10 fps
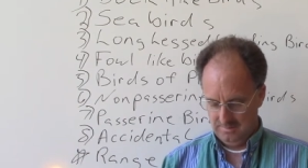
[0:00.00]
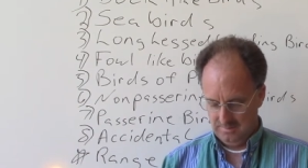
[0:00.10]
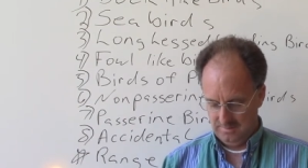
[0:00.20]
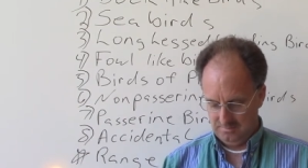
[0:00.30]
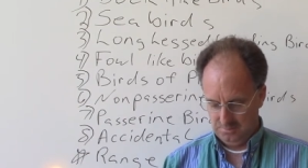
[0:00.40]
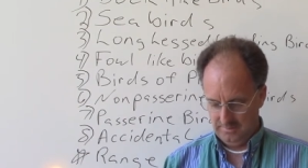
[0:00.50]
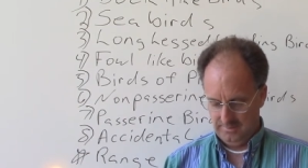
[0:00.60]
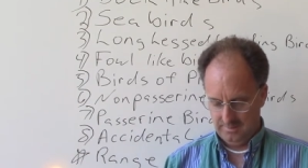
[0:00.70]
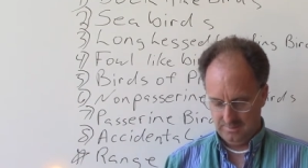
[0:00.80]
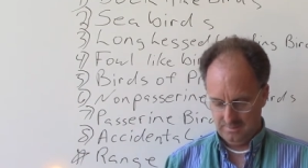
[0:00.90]
it's
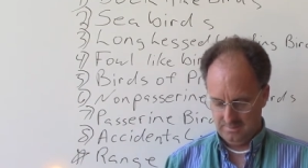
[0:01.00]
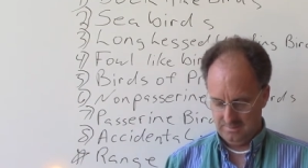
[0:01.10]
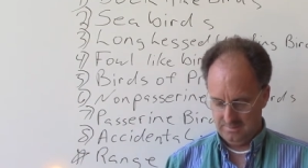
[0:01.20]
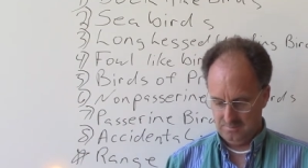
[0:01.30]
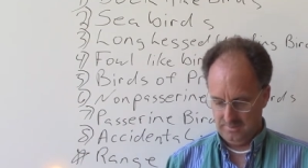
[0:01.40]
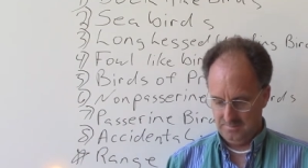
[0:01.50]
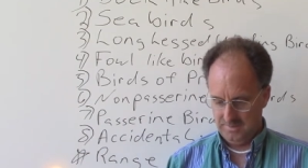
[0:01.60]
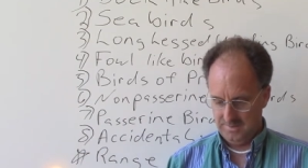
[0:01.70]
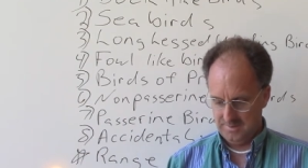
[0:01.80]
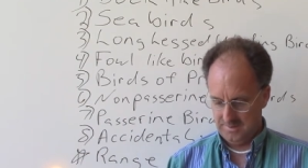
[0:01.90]
pretty, uh, pretty
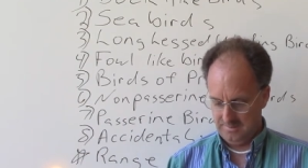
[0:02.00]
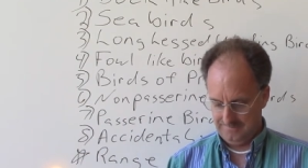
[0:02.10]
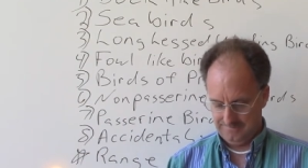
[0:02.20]
bad.